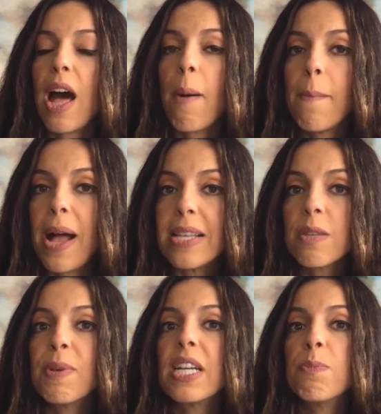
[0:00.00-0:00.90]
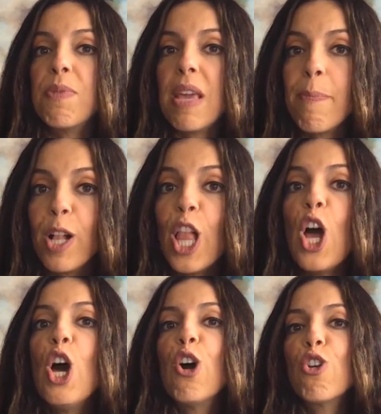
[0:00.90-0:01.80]
without masks, because
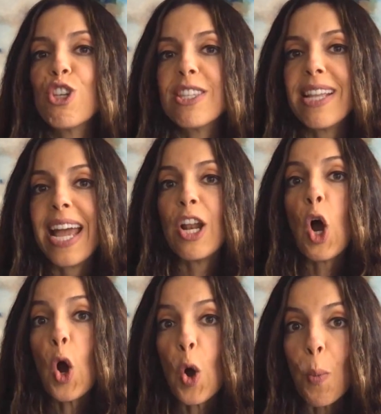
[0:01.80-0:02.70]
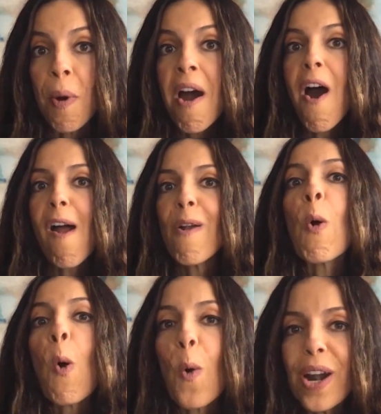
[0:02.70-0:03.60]
people who should stay at home
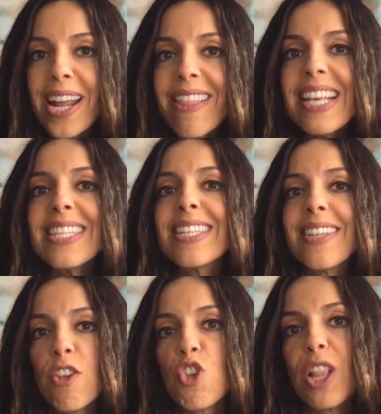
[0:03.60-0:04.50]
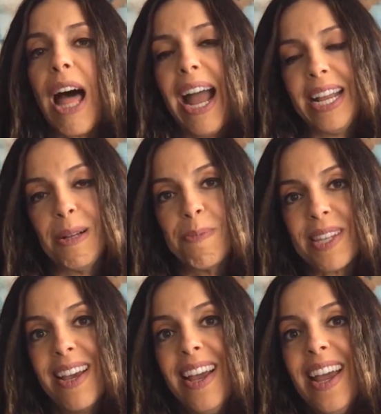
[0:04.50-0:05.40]
are hoarding these essential
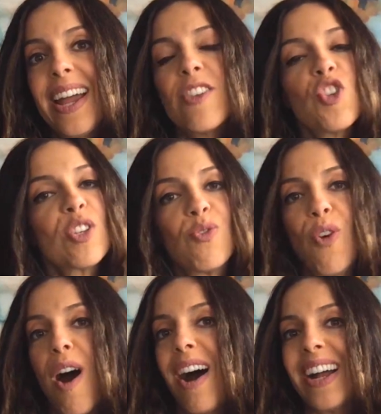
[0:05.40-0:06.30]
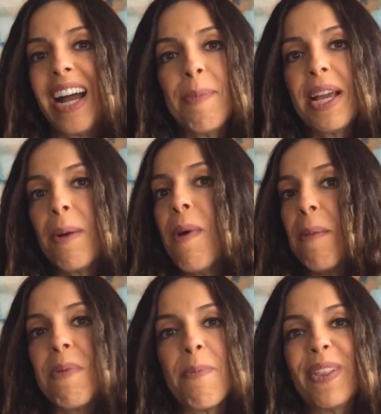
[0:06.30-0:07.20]
items. And it's just wrong. I mean, come
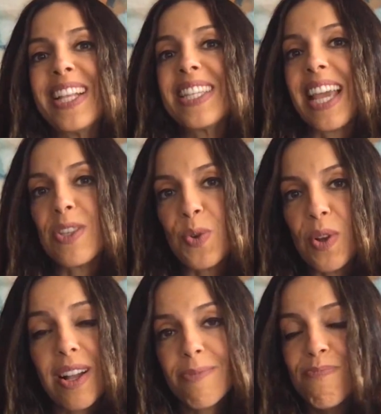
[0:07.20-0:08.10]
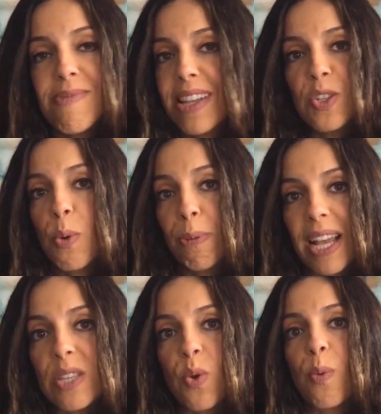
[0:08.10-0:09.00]
on, people, let's get to a
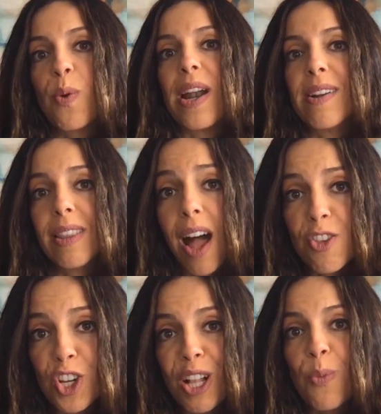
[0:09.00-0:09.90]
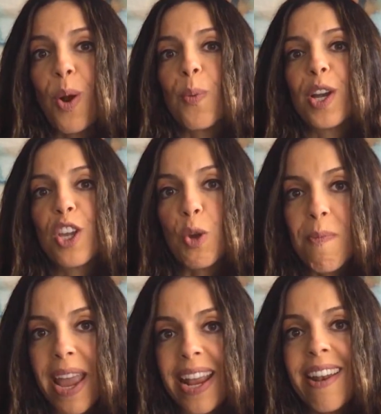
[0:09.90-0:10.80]
place where we're logical, where we're
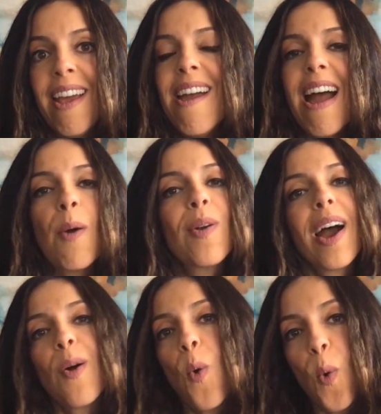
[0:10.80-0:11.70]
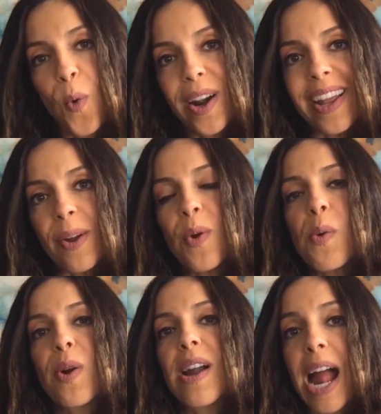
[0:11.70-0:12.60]
humane, and we're not hoarding,
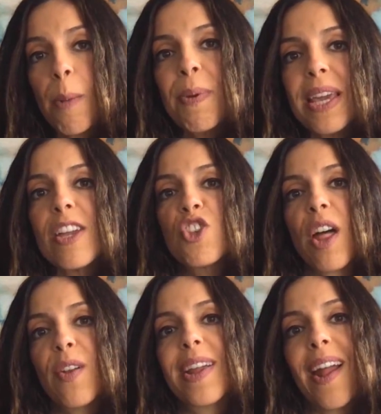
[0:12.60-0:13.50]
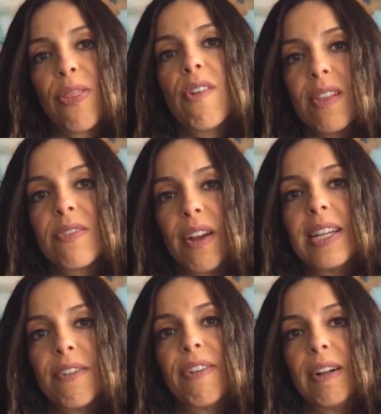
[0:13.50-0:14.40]
where we're helping each other get through this
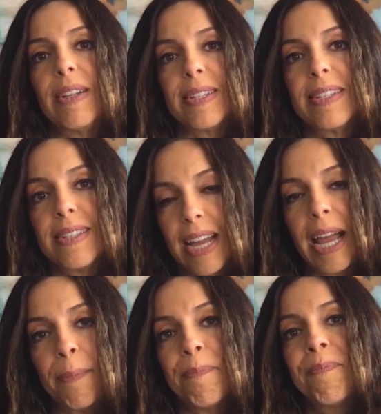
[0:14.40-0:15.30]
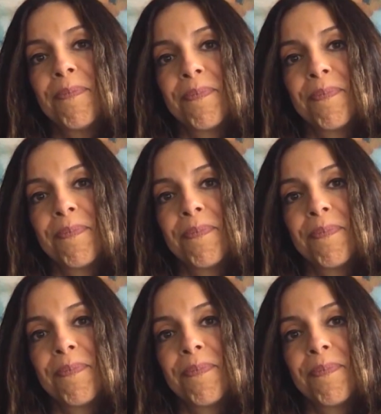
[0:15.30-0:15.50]
very difficult time.